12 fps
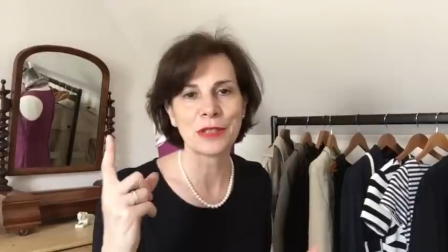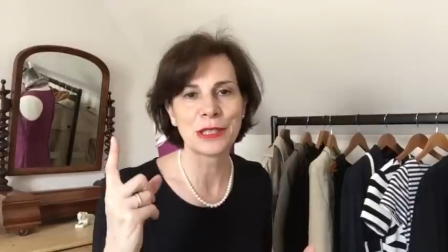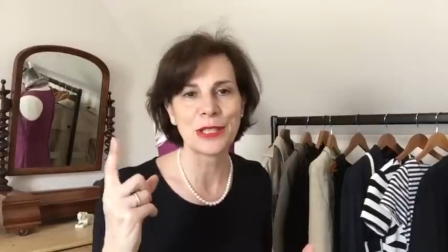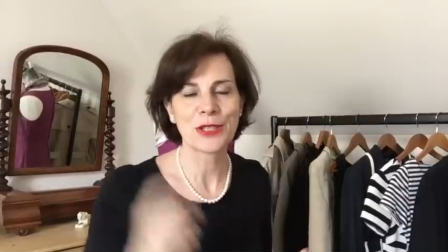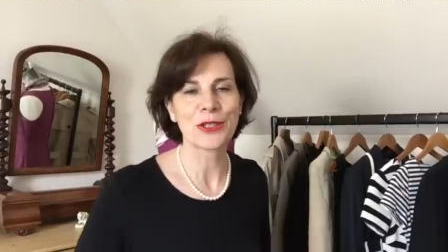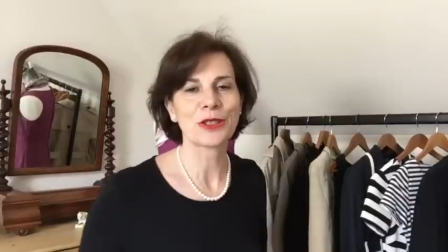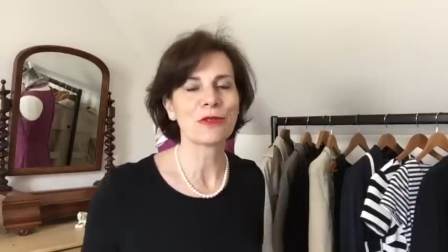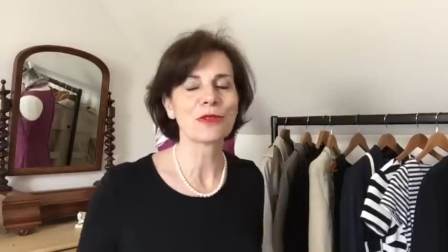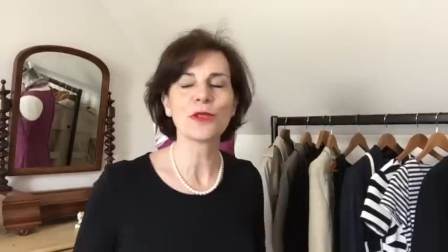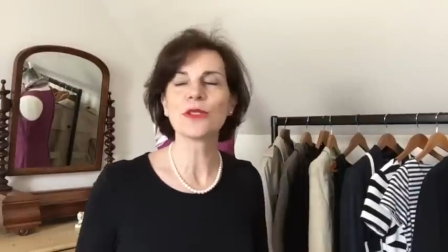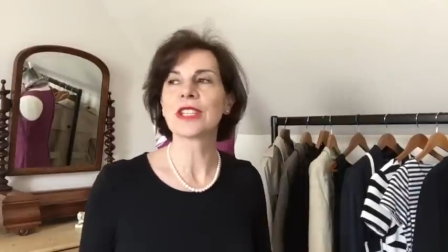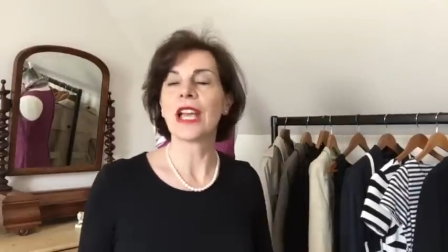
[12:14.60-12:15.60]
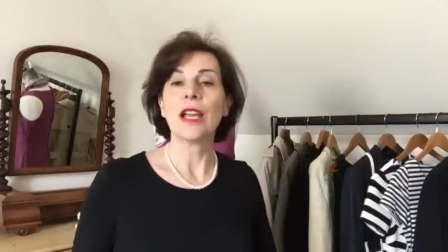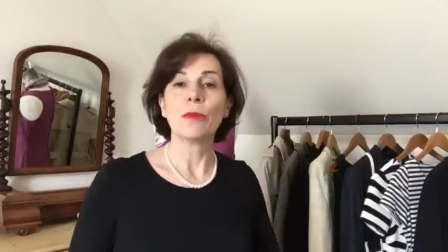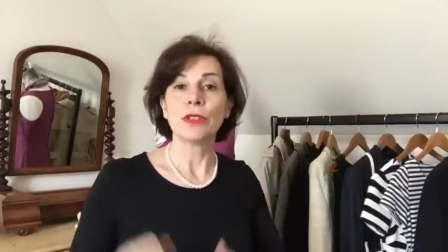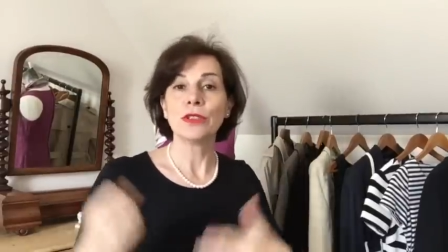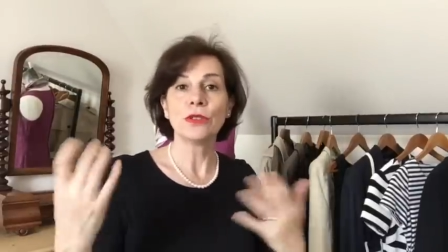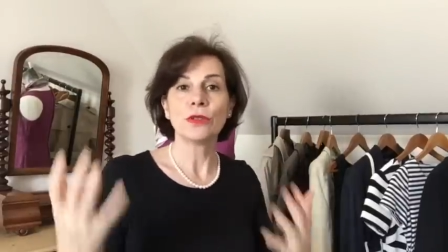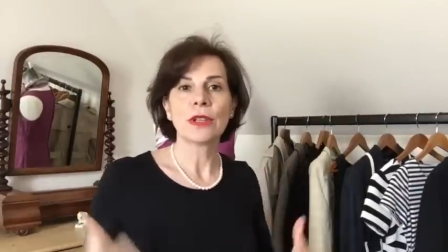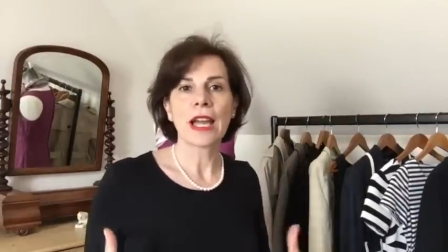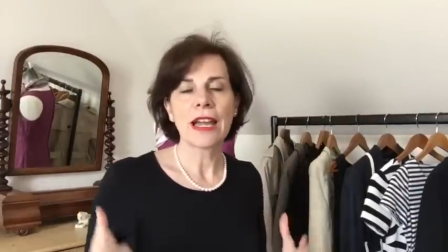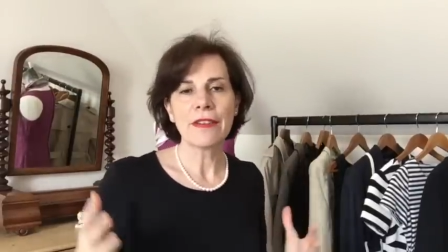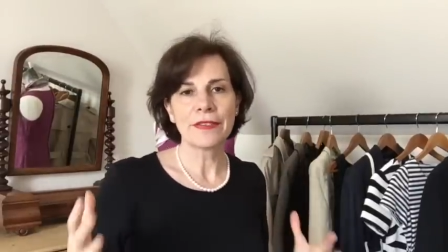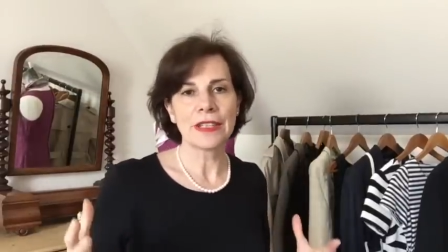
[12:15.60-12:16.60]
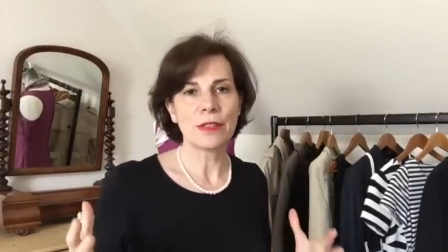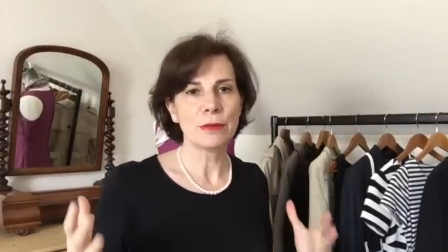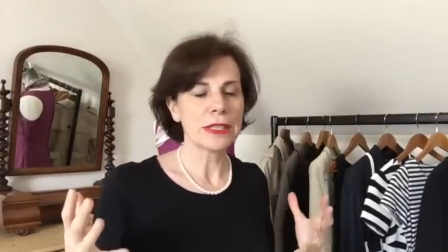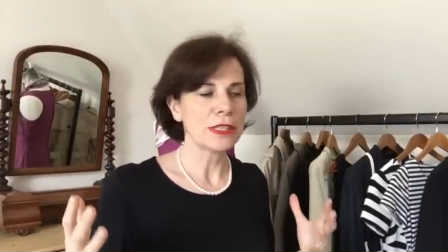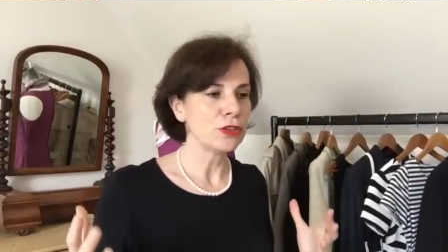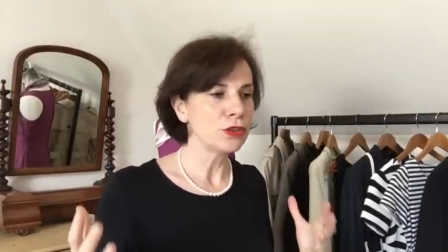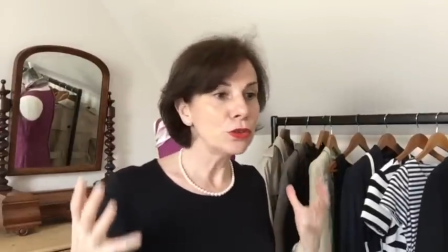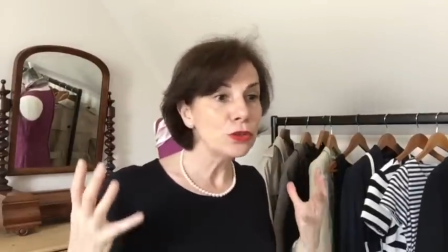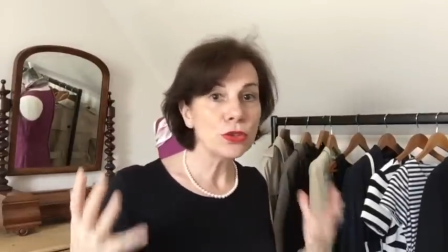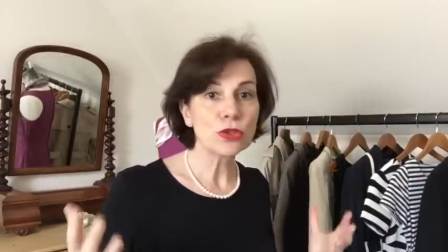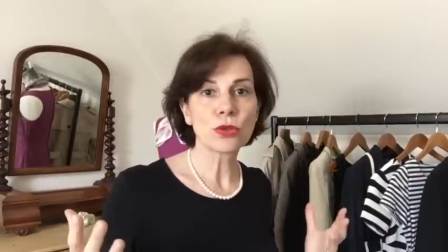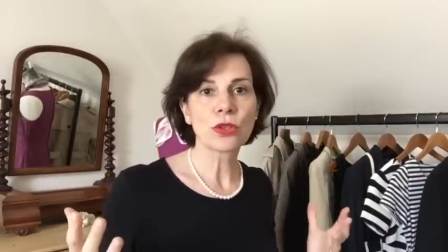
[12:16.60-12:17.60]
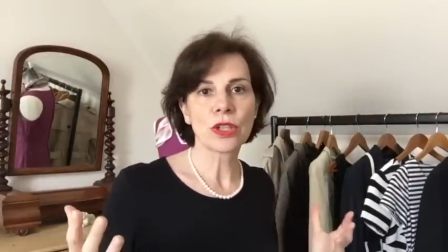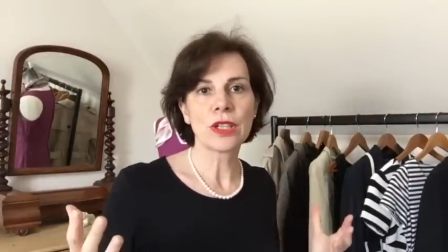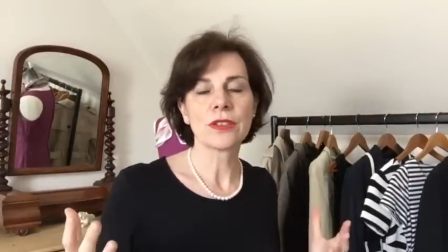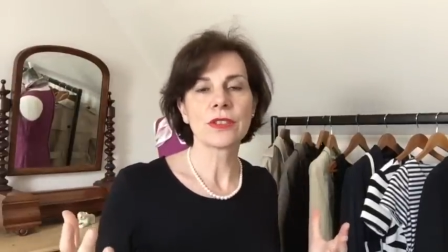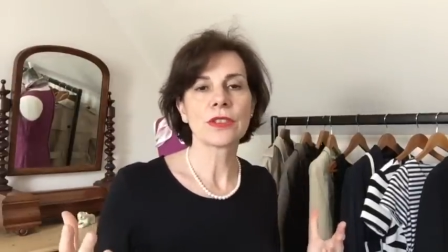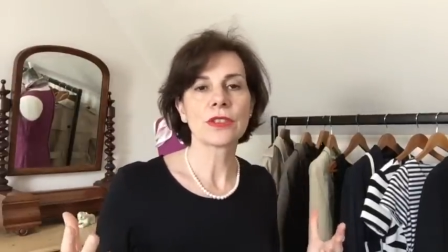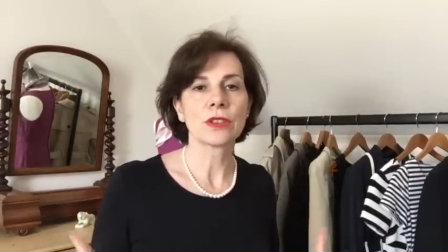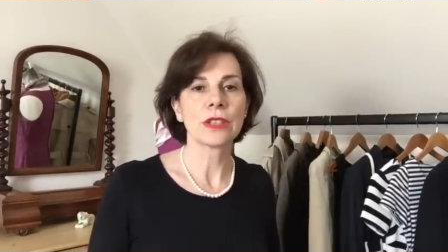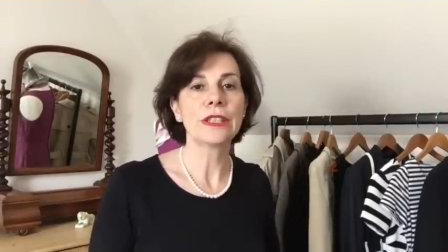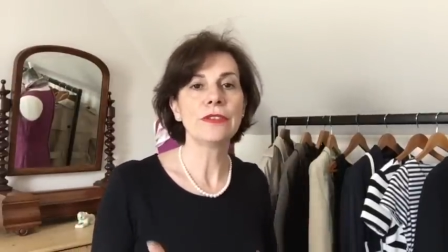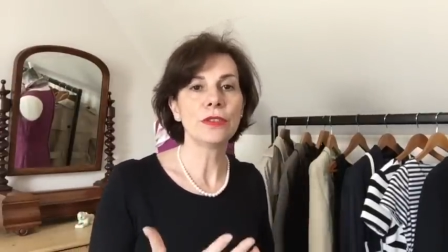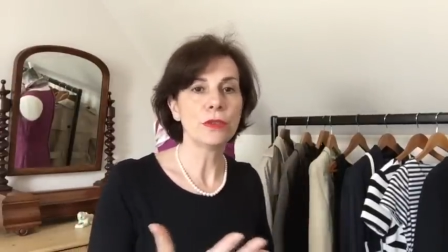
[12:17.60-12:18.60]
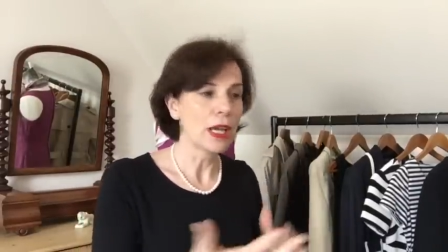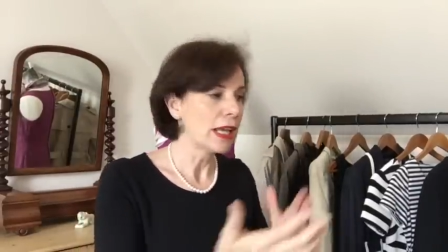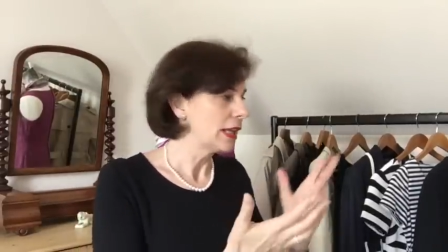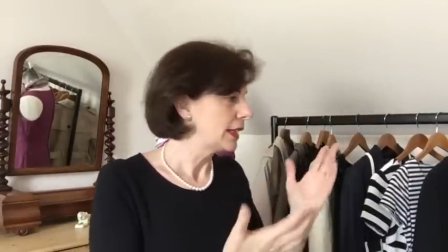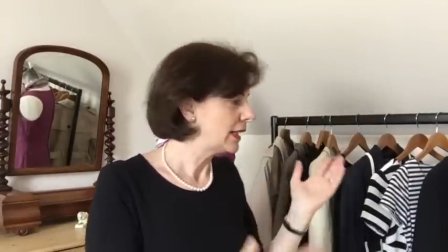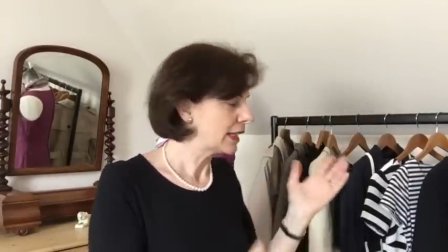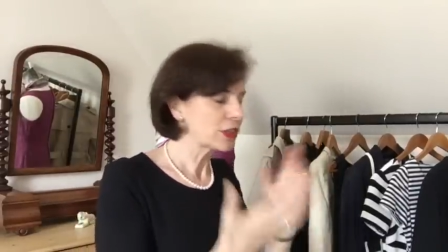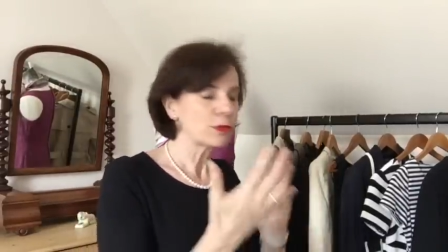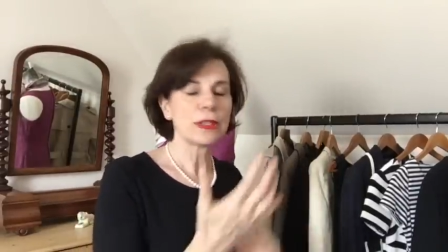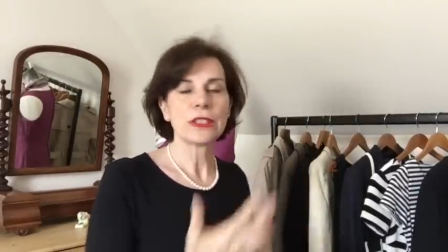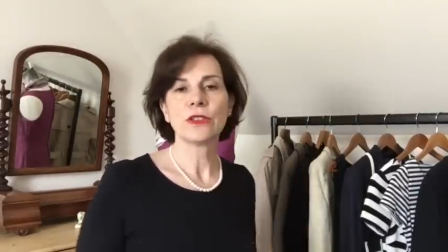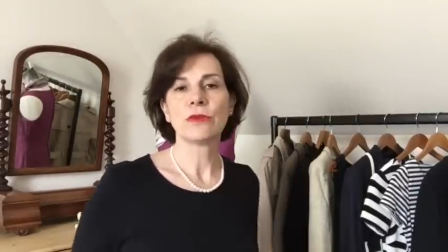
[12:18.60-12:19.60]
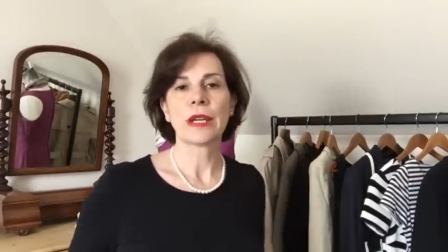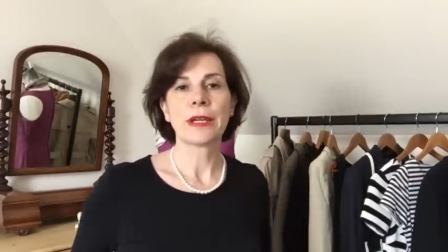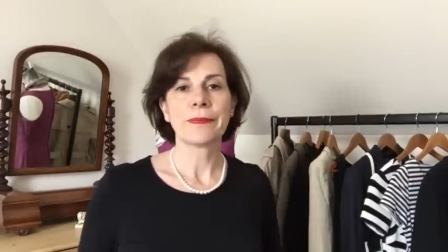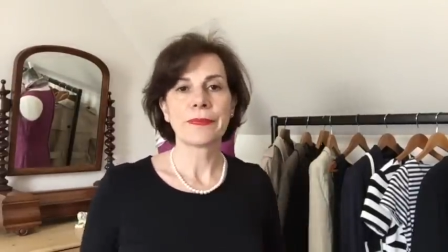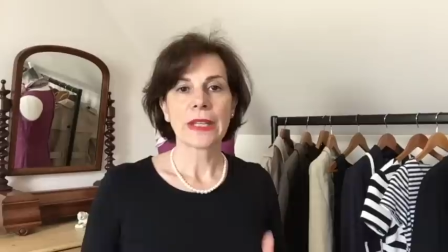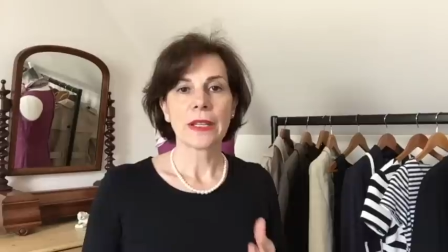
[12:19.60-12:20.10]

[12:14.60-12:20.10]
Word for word: one t-shirt of course but you know have them in the neutral colors so if you like me you wear